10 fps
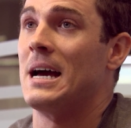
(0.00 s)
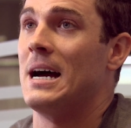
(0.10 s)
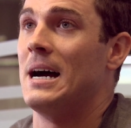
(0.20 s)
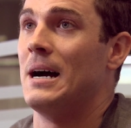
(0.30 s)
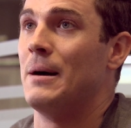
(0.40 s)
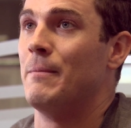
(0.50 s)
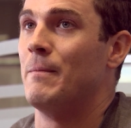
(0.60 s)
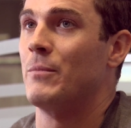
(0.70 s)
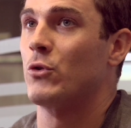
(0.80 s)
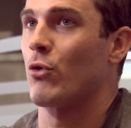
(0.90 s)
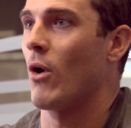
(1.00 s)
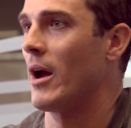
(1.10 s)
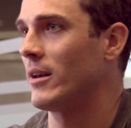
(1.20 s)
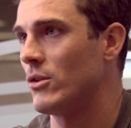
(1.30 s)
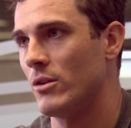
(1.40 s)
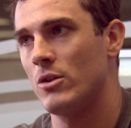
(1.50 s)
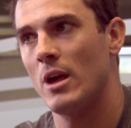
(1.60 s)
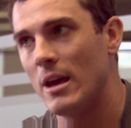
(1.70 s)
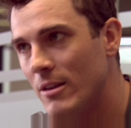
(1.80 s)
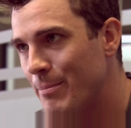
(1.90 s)
um, trying to just
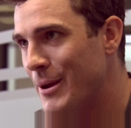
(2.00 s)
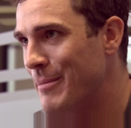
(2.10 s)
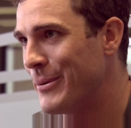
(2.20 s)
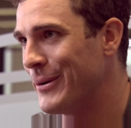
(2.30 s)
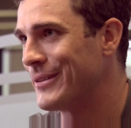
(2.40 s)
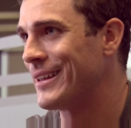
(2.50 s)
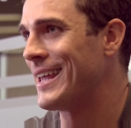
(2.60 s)
chase people to